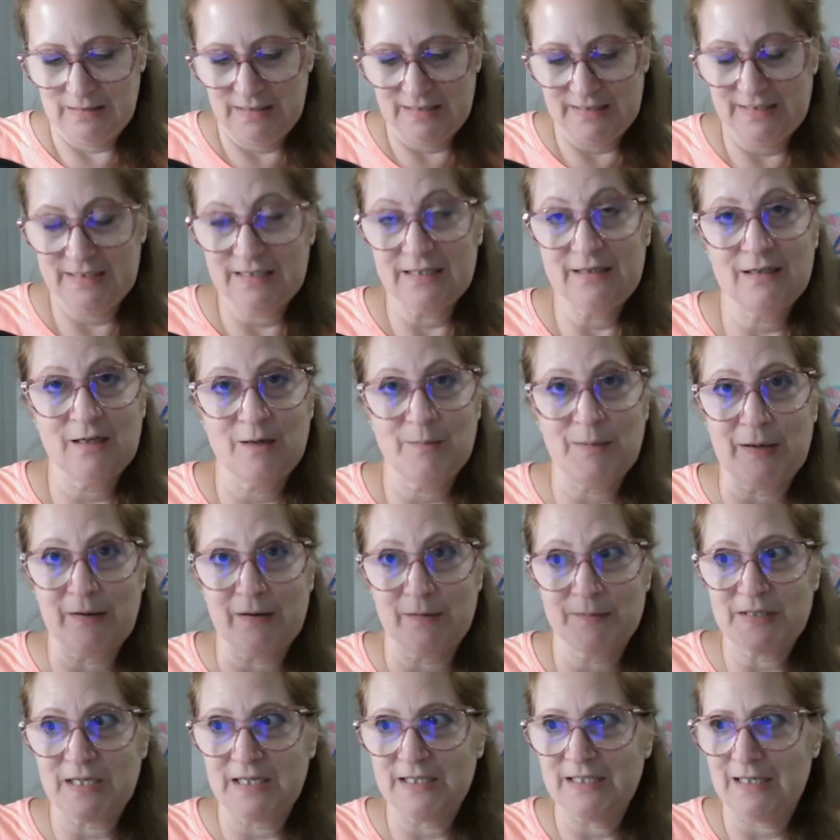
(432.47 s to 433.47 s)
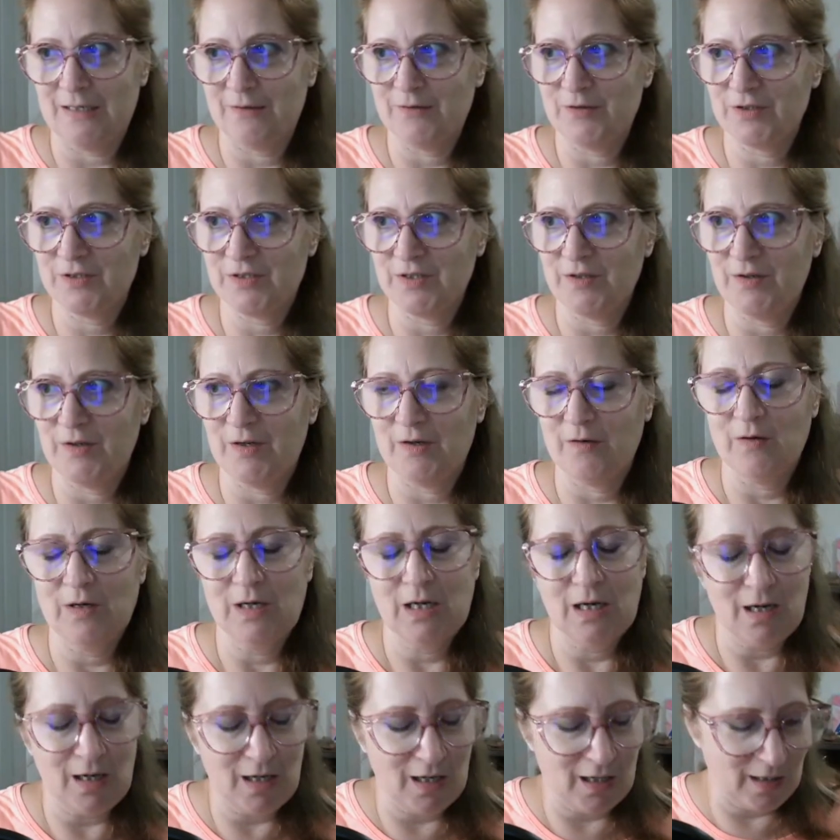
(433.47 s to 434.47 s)
this didn't come out upside down, just so you know.
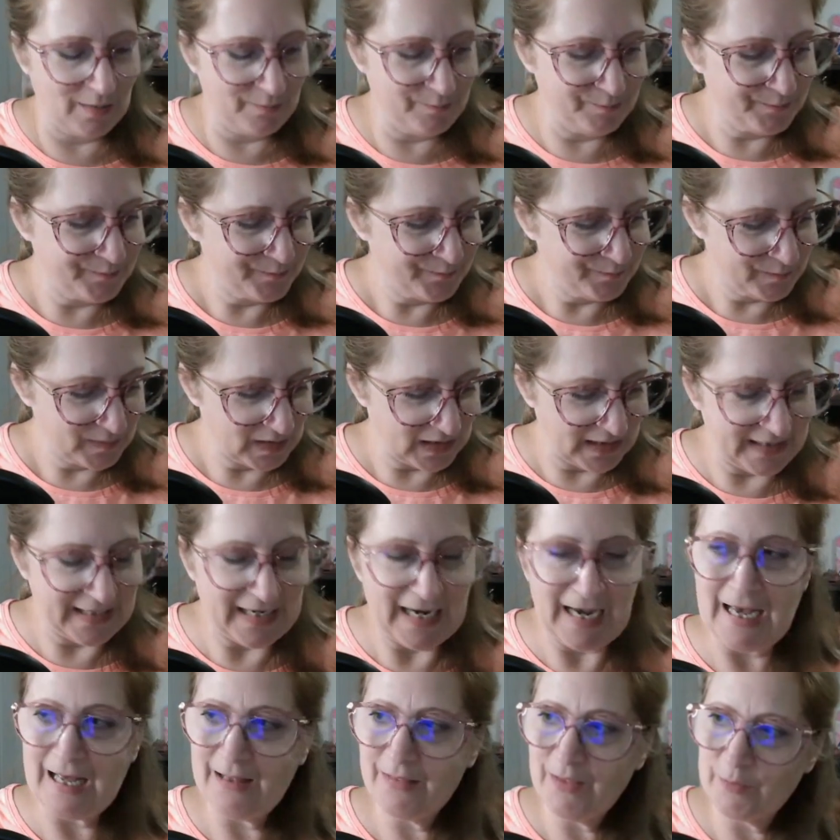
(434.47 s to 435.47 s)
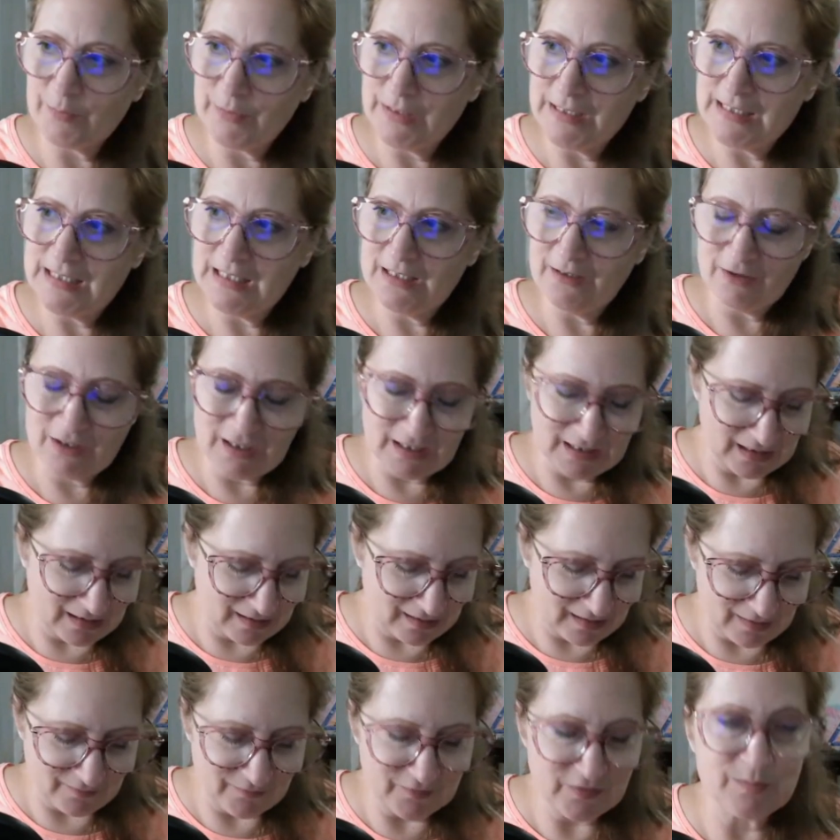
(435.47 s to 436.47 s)
Um, yeah, the reason you're getting
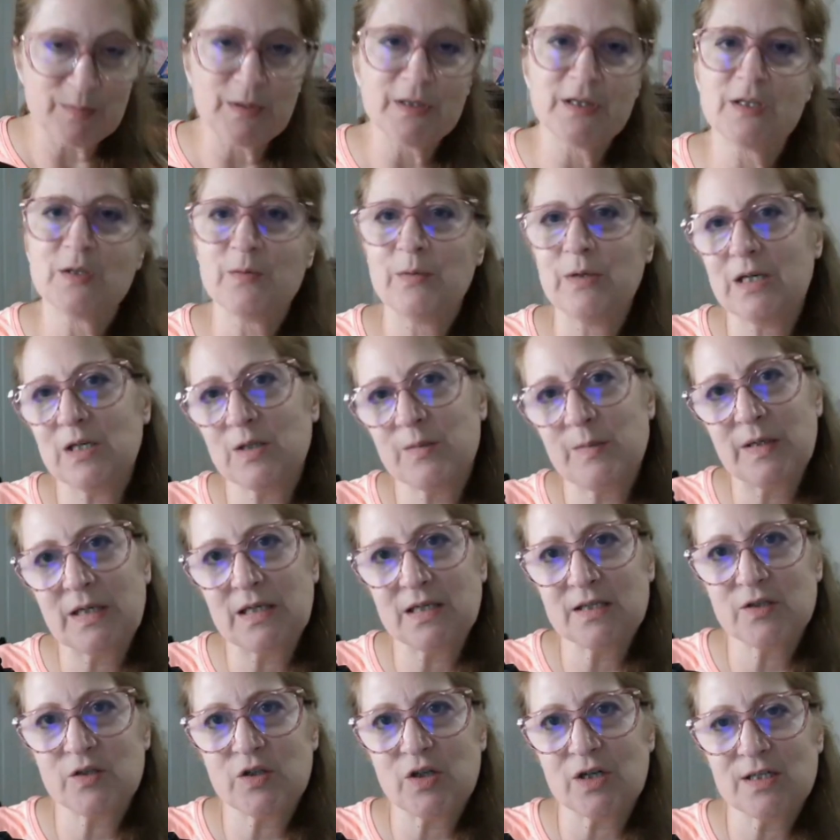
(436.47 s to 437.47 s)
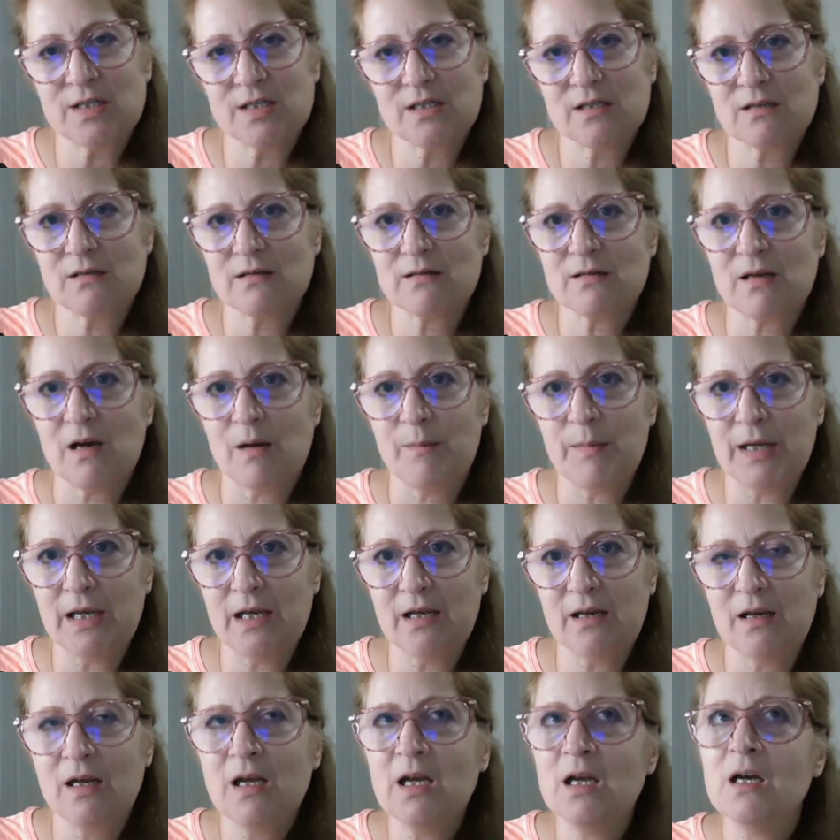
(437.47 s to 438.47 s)
uncomfortable this week is because justice is coming
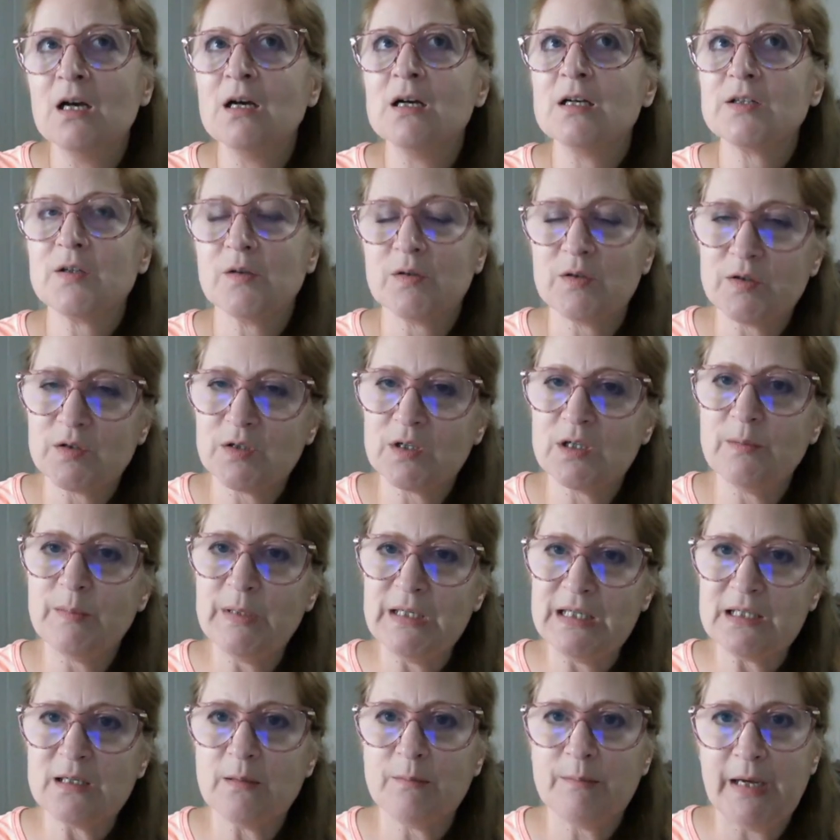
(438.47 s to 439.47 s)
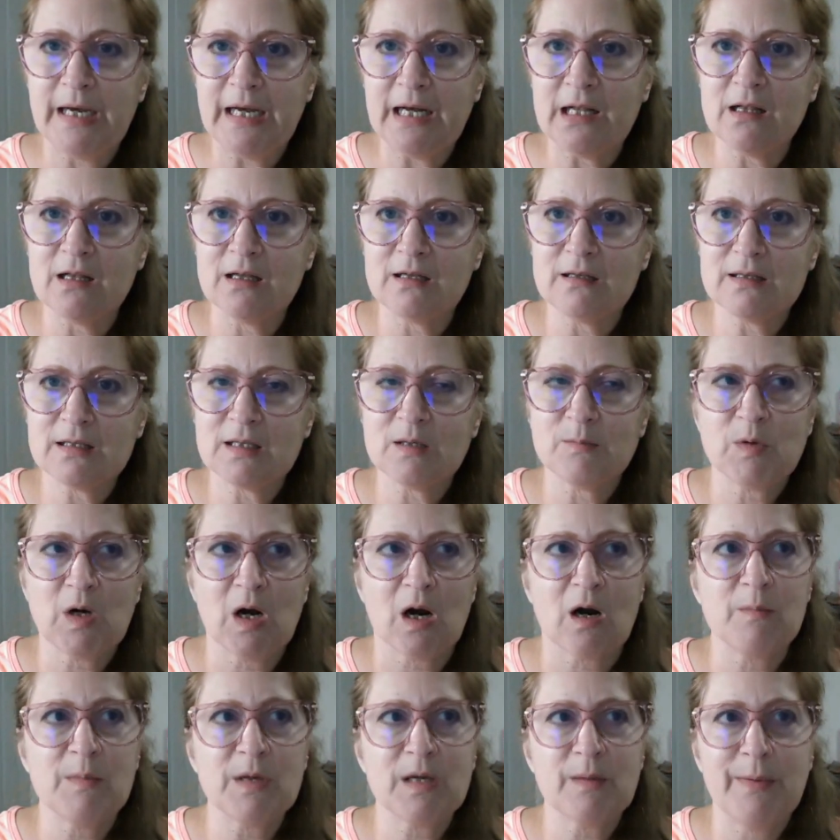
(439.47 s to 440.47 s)
in. So there's going to be some balance, some
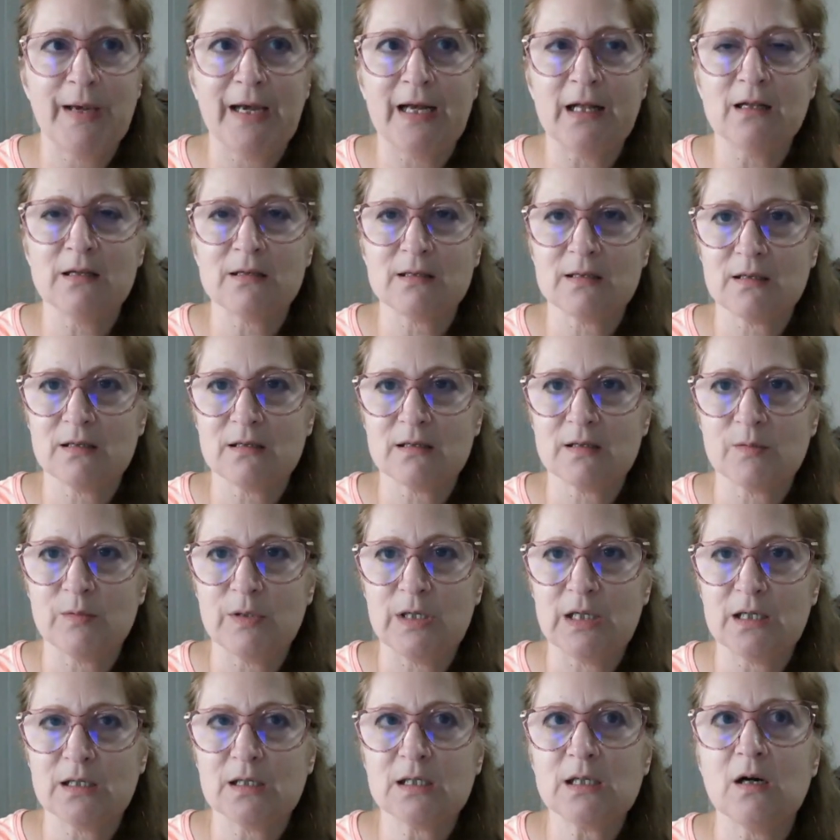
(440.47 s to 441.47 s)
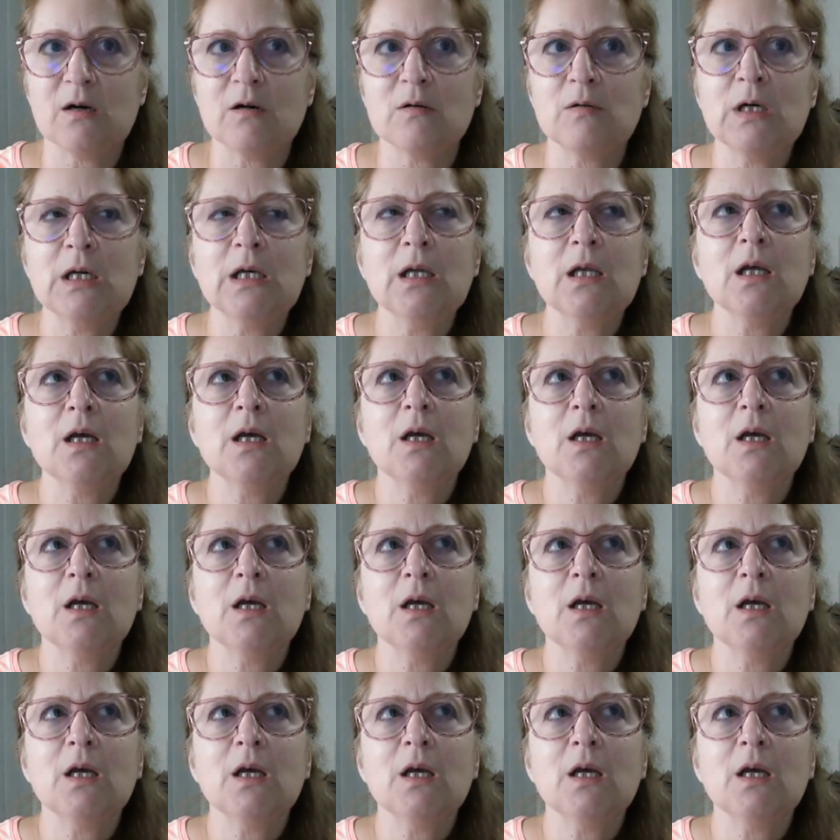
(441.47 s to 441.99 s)
karmic balance this week. So